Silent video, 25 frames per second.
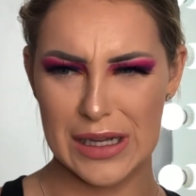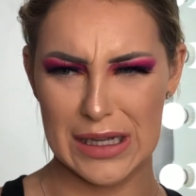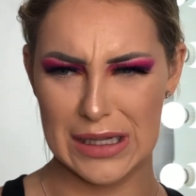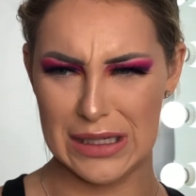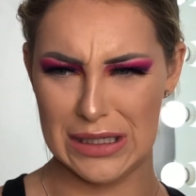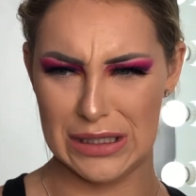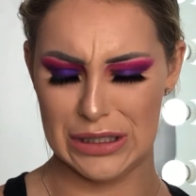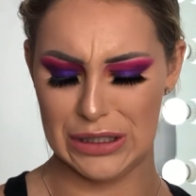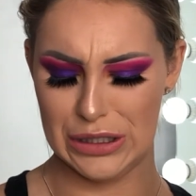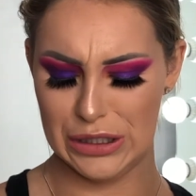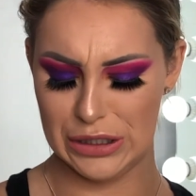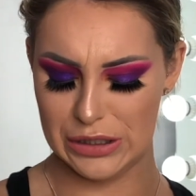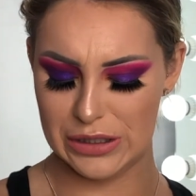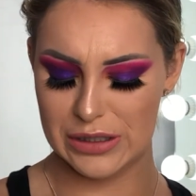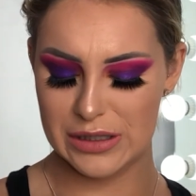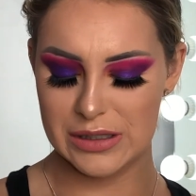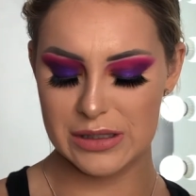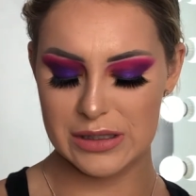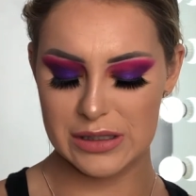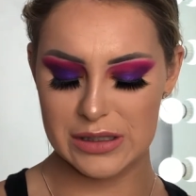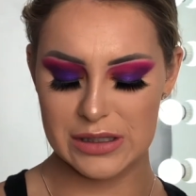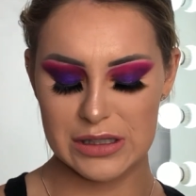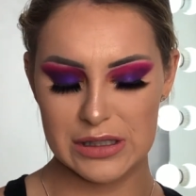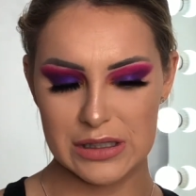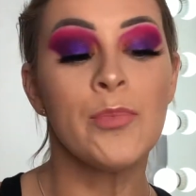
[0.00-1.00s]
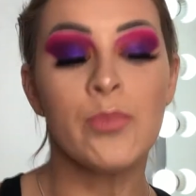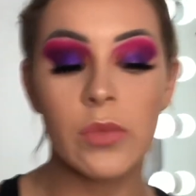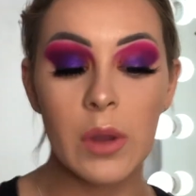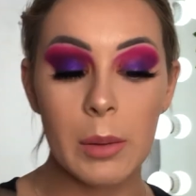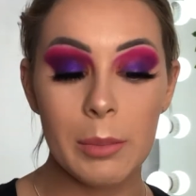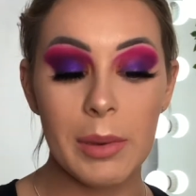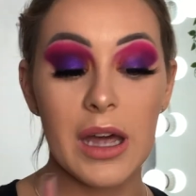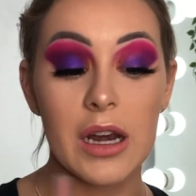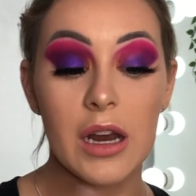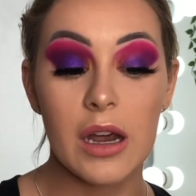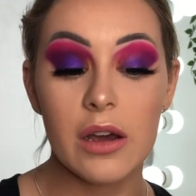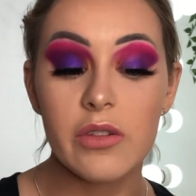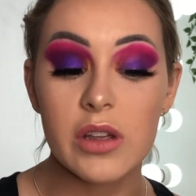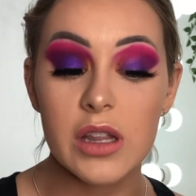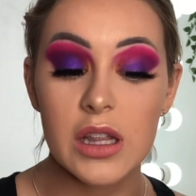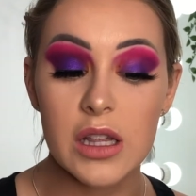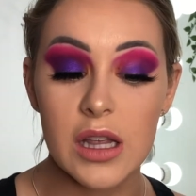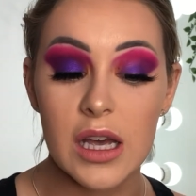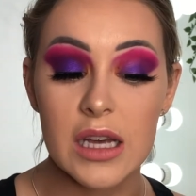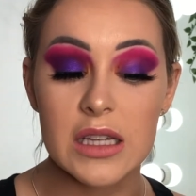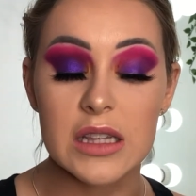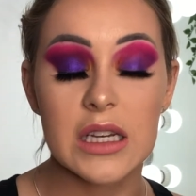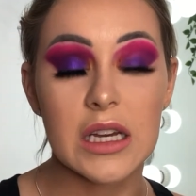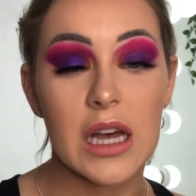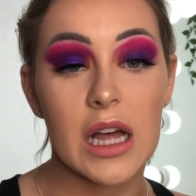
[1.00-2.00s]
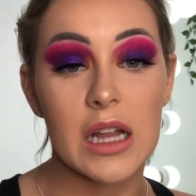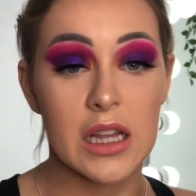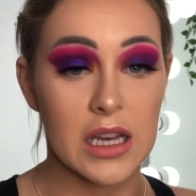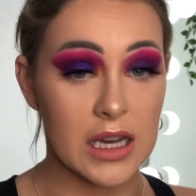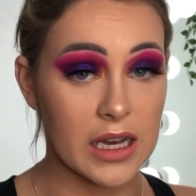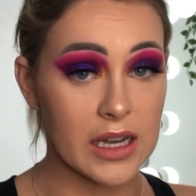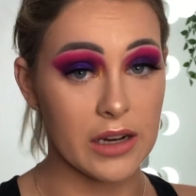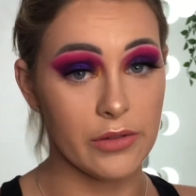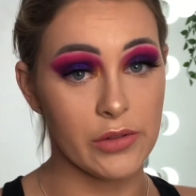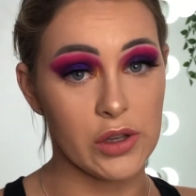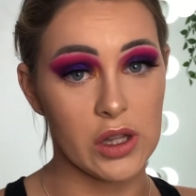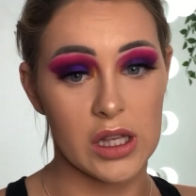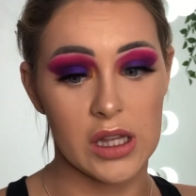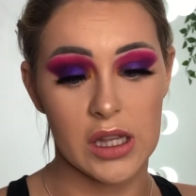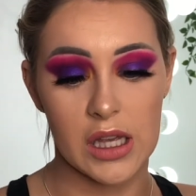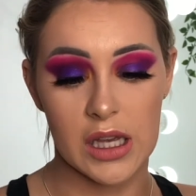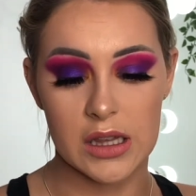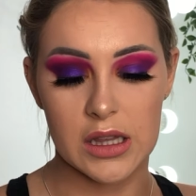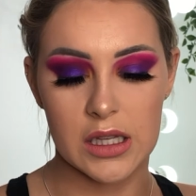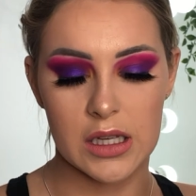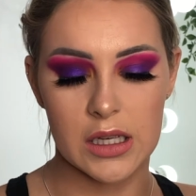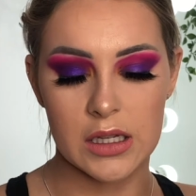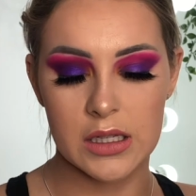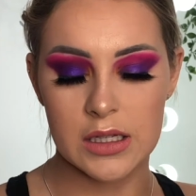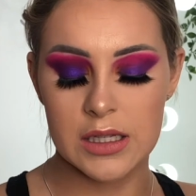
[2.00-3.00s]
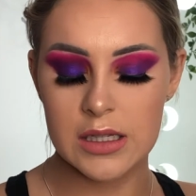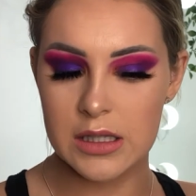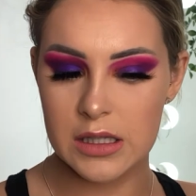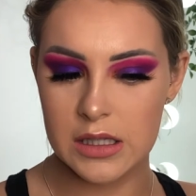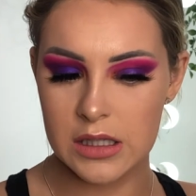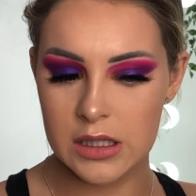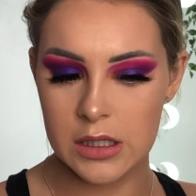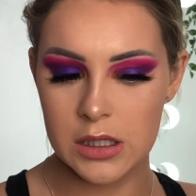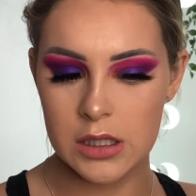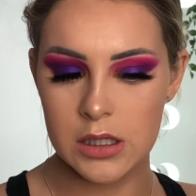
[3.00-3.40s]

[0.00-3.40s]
I don't know. But I really like the colour and I really like the content.